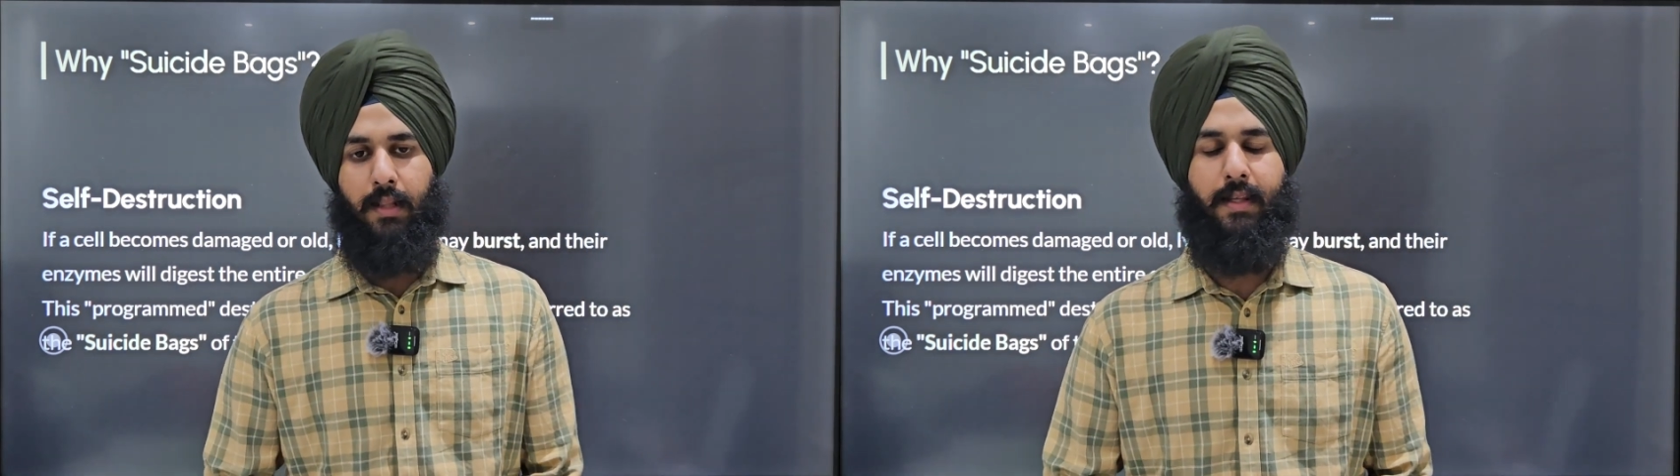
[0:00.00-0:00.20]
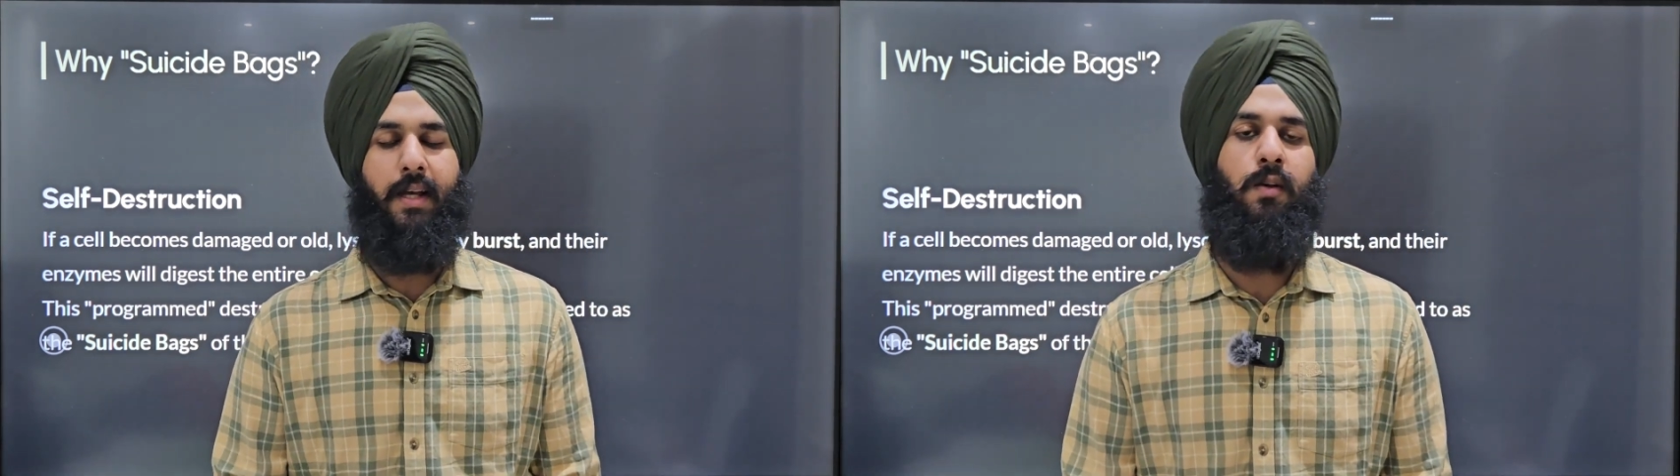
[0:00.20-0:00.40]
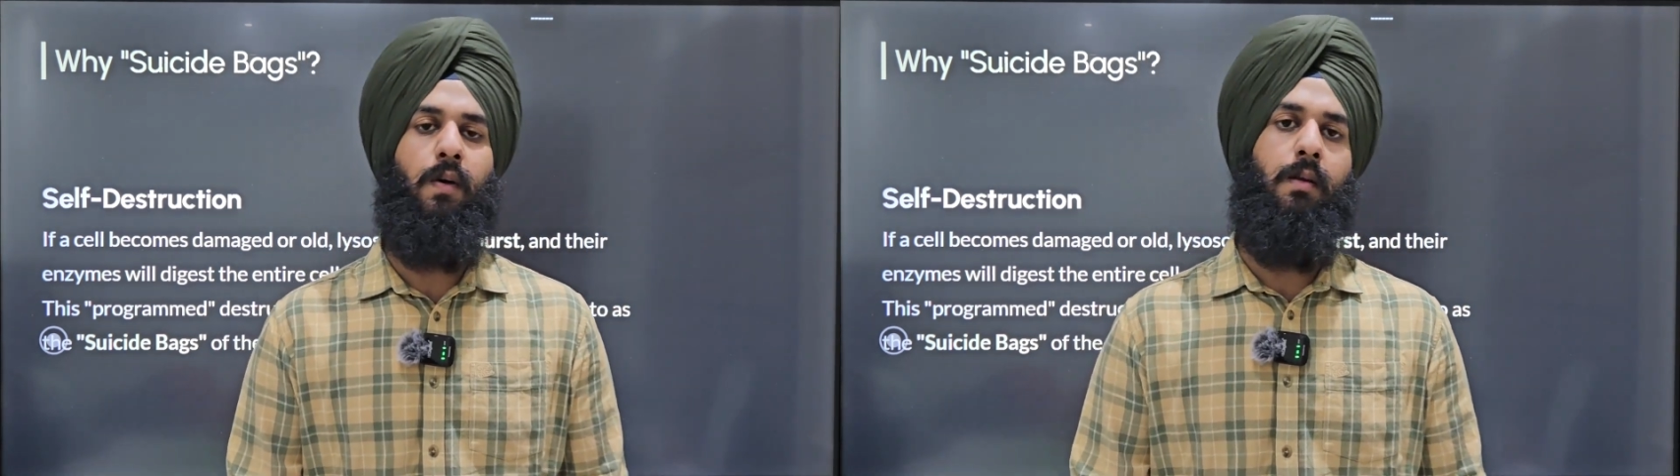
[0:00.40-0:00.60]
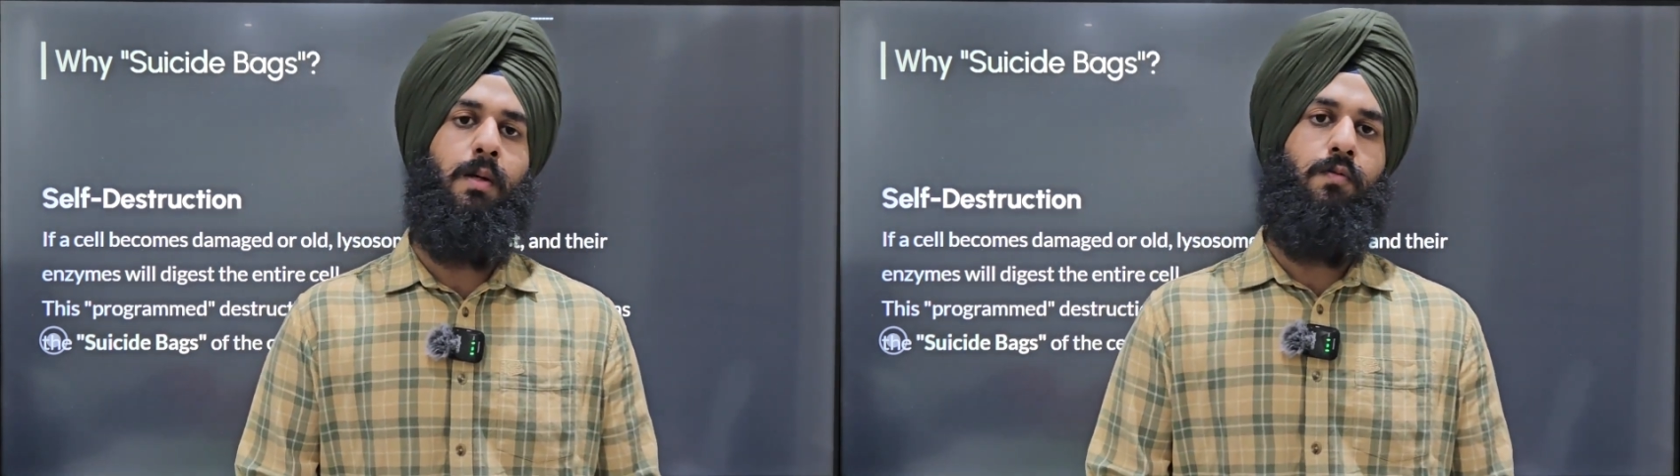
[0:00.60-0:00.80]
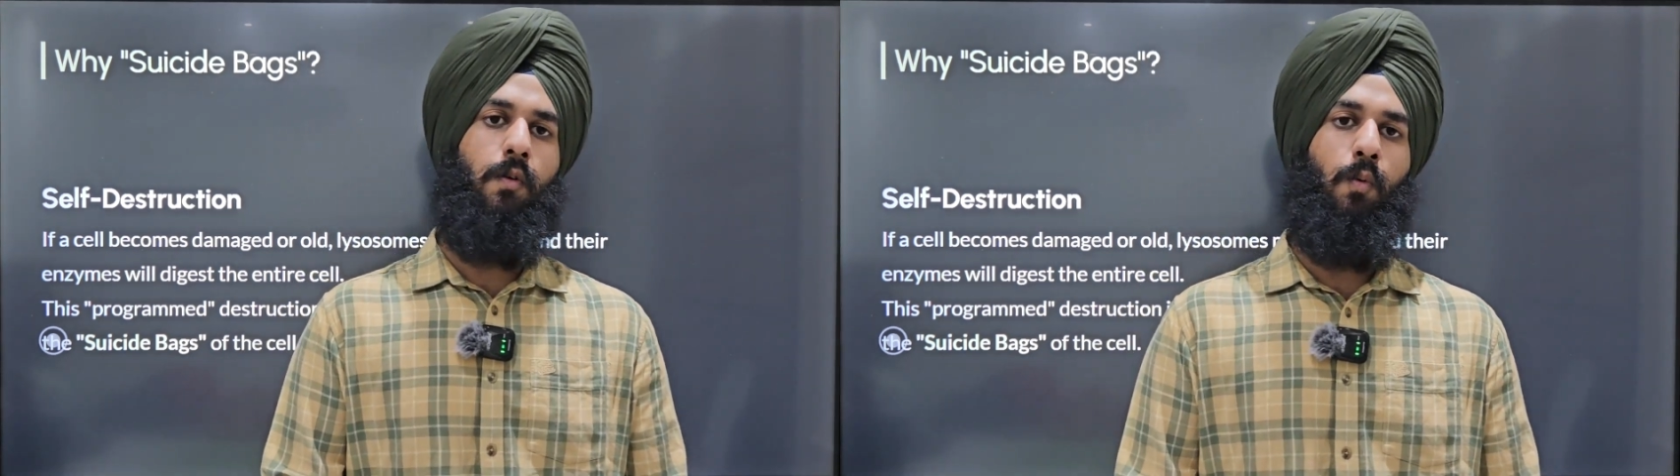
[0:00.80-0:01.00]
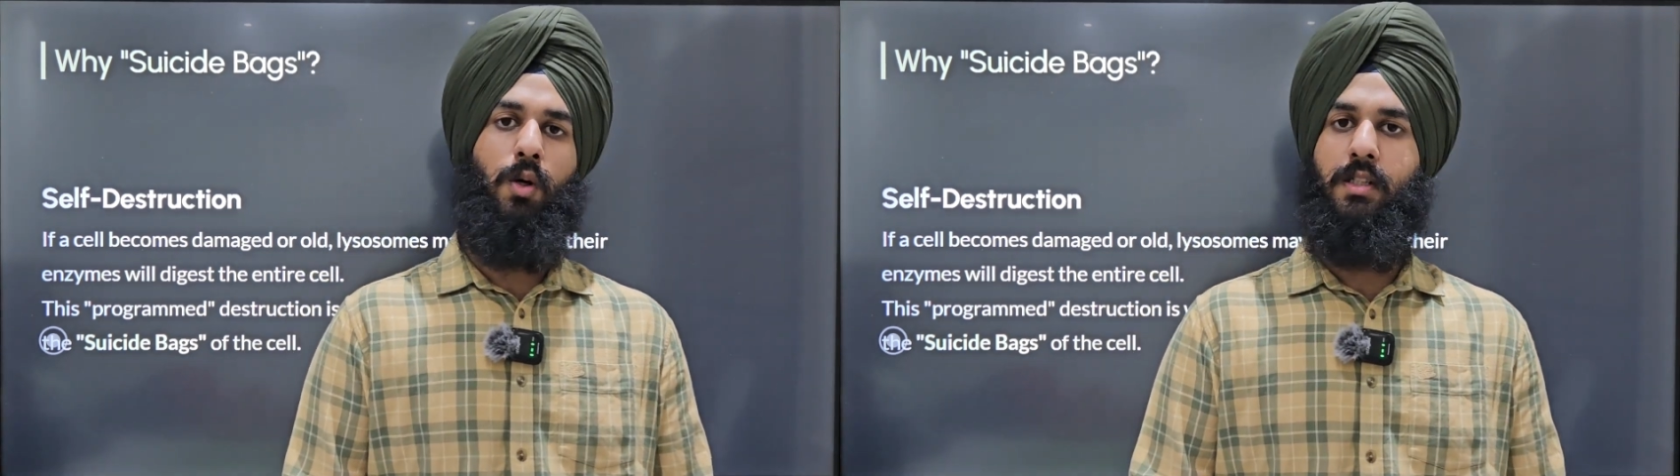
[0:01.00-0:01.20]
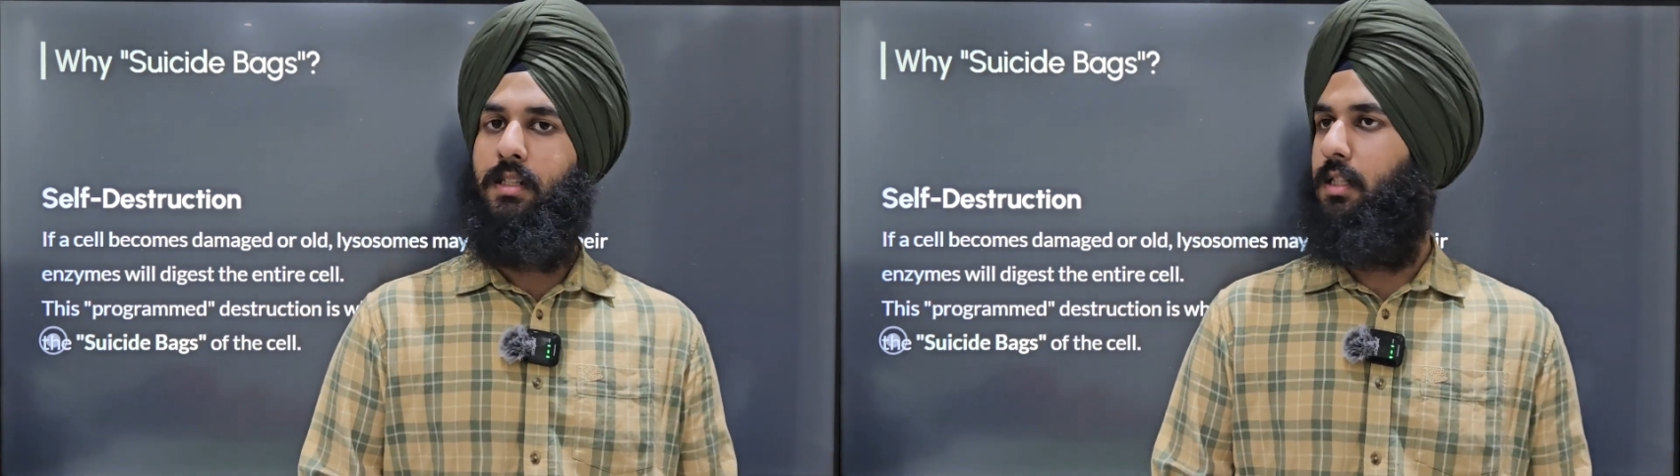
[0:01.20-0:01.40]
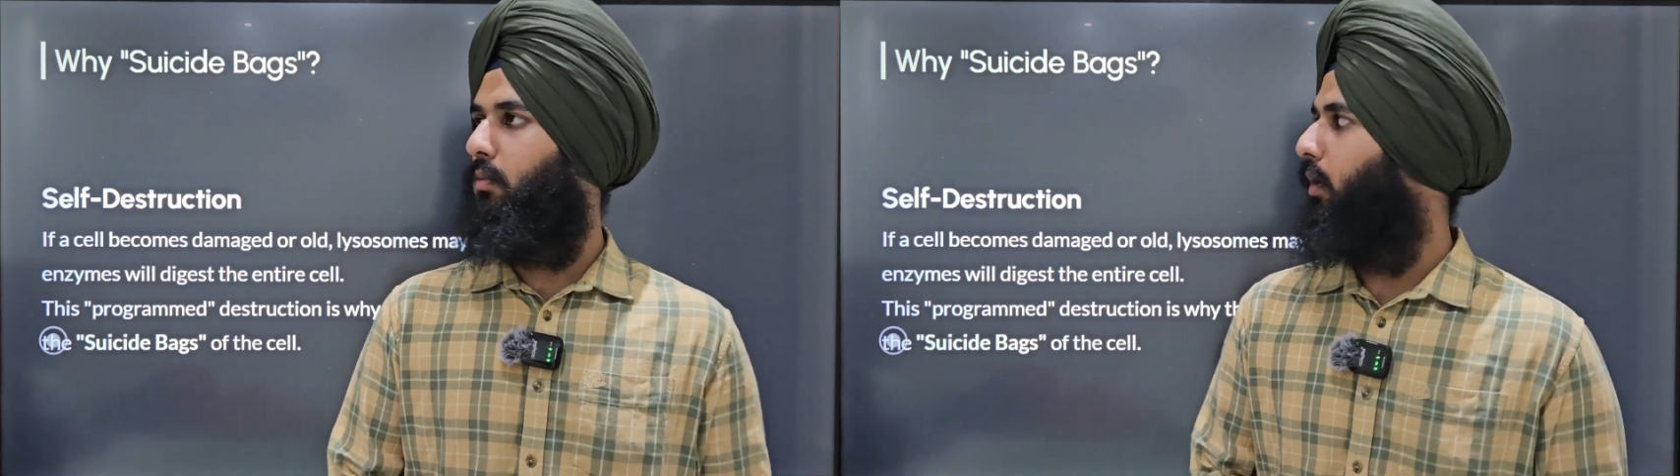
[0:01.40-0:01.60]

Thank you very much for watching this